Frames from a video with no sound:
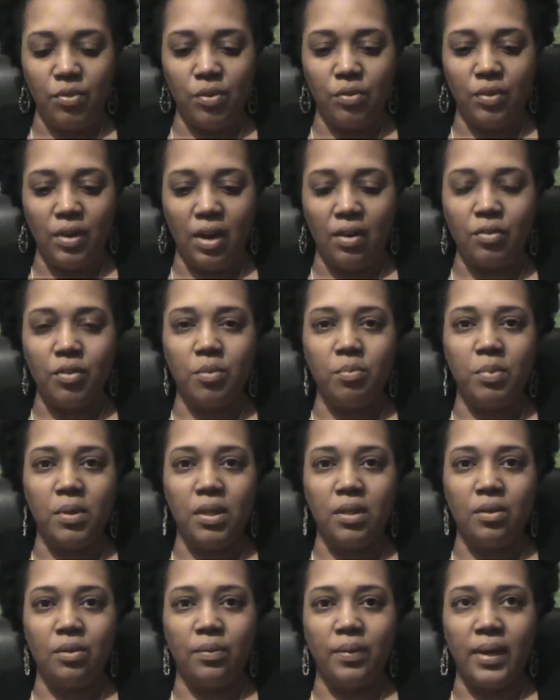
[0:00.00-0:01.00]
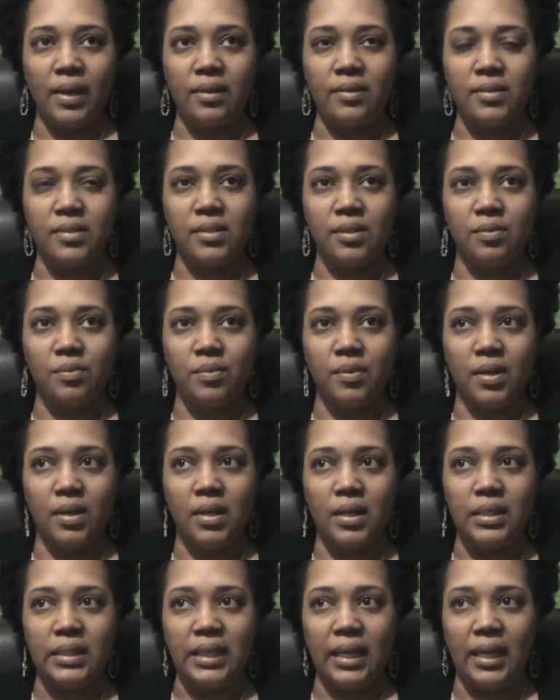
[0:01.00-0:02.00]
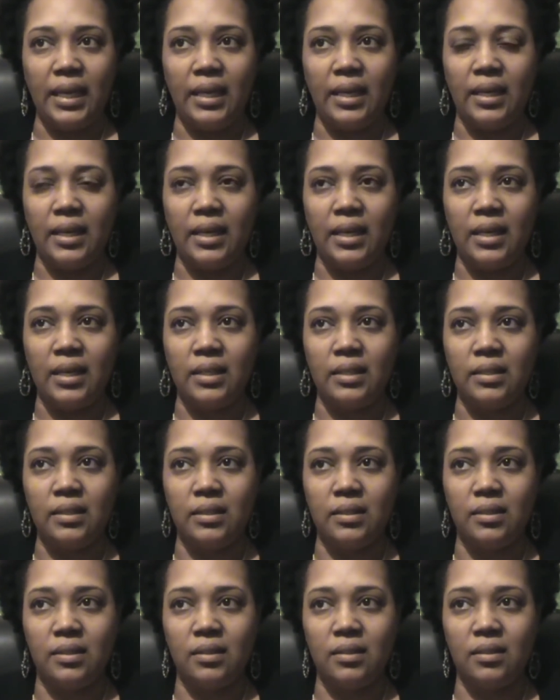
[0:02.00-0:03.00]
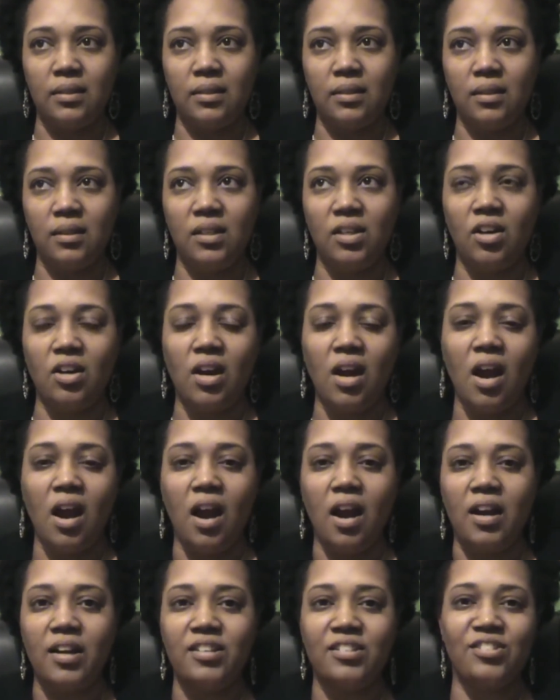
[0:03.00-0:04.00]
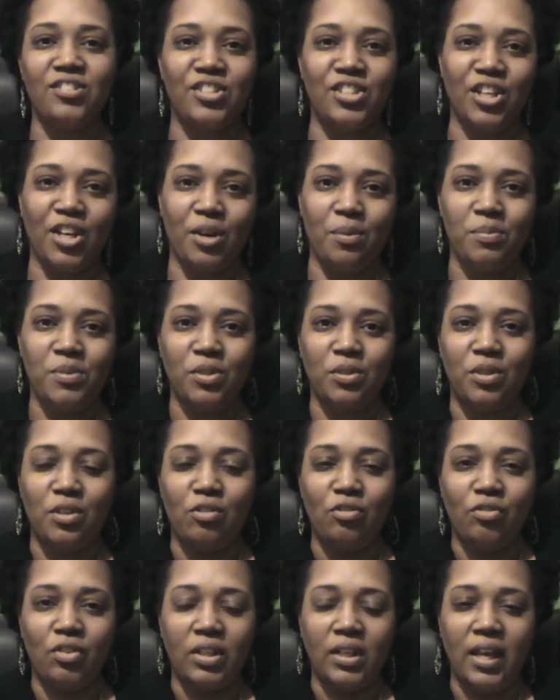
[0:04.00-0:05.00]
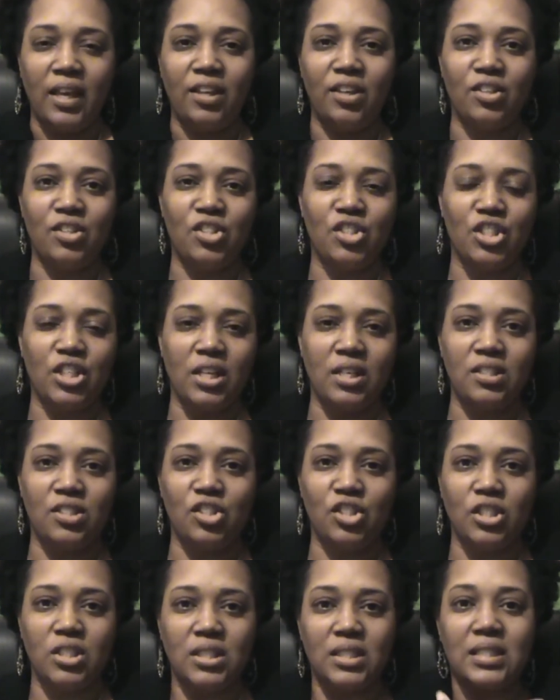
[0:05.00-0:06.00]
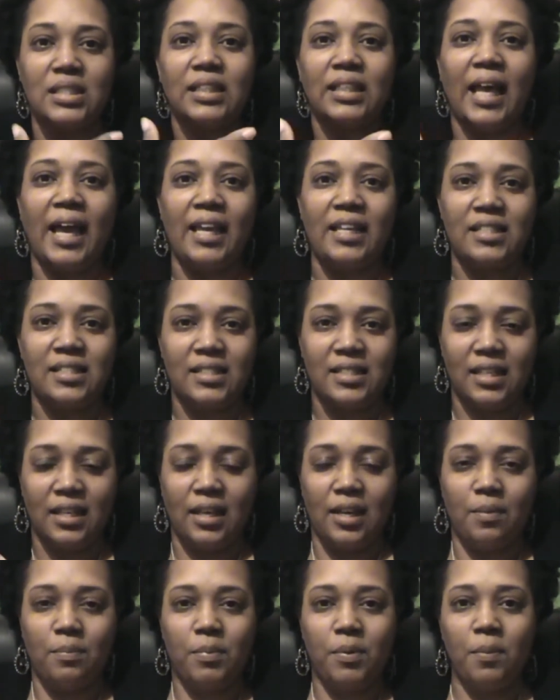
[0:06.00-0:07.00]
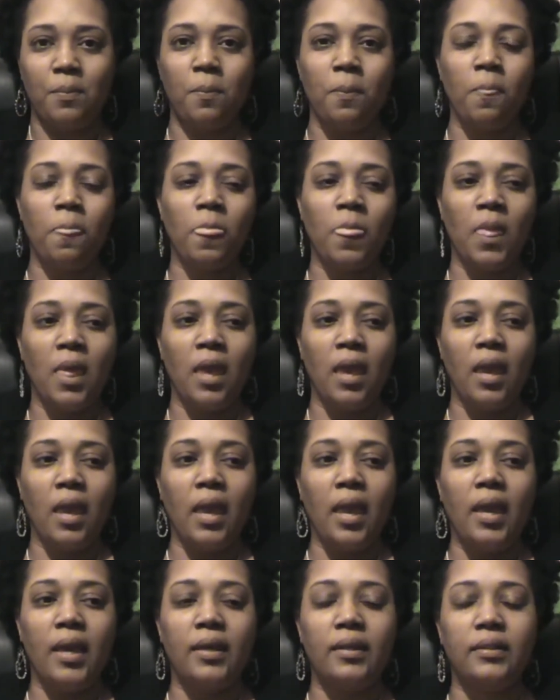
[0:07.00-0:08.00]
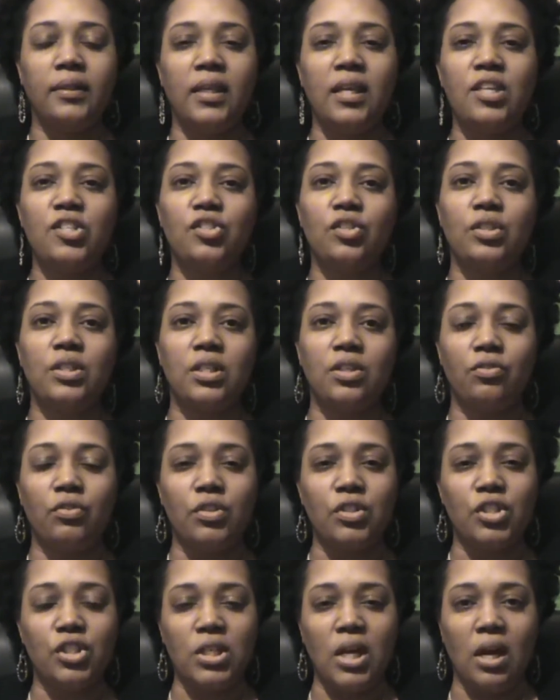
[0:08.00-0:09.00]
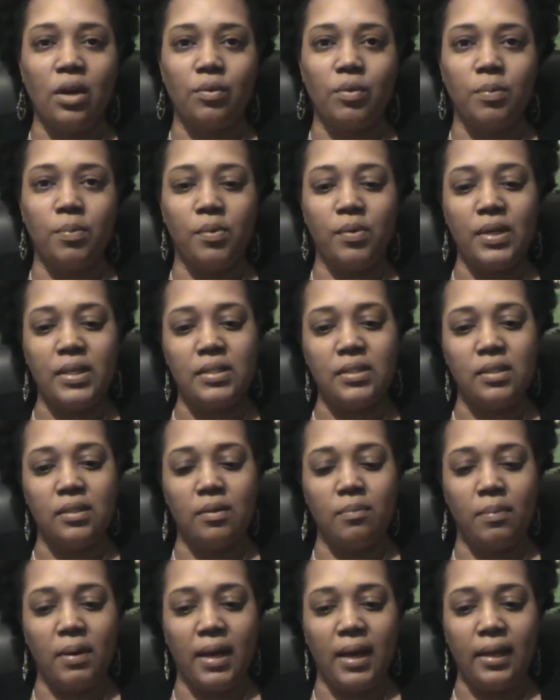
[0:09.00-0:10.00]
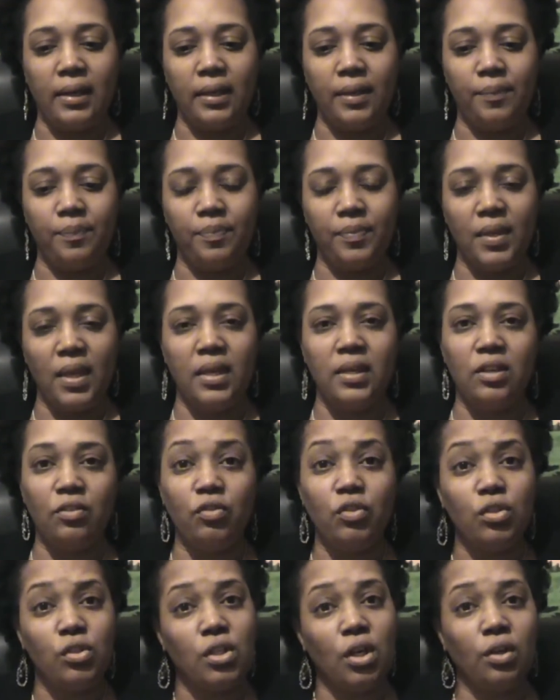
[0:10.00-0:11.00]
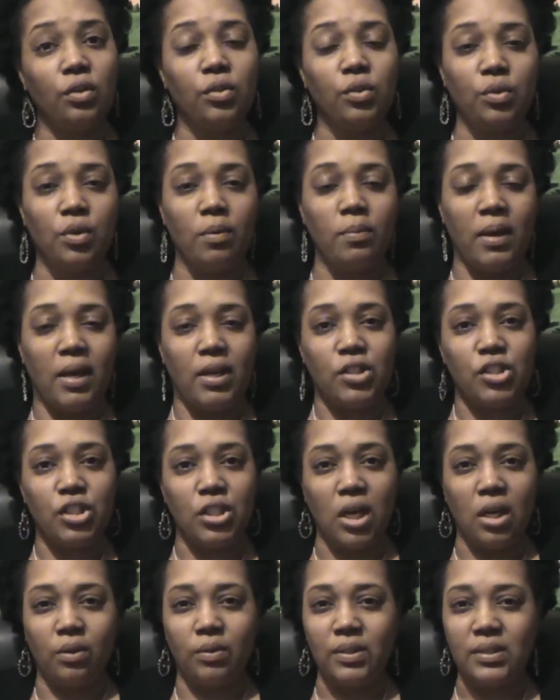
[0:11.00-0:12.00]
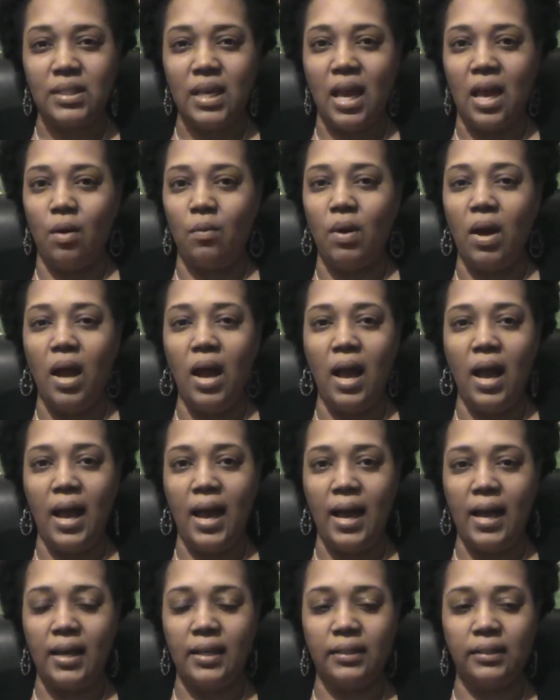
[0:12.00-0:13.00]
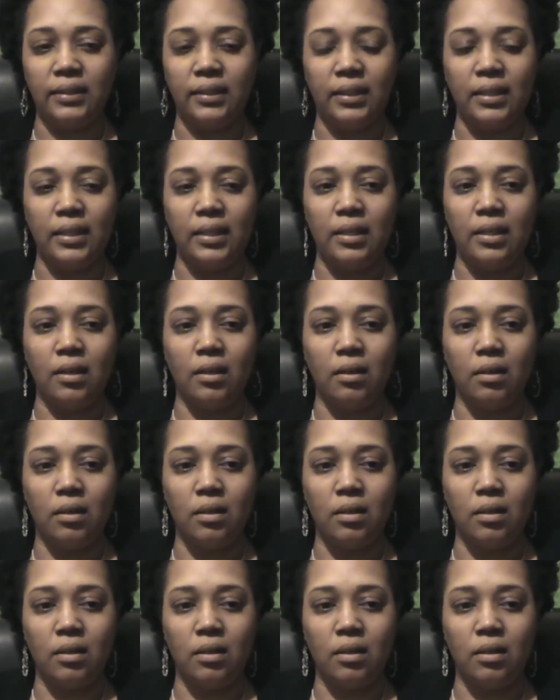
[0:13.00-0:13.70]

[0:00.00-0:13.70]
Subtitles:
you've ever been around someone and your heart jumps or you feel like your chest just lights up, these are different chakra points in the body. And if you don't know about chakras, I would highly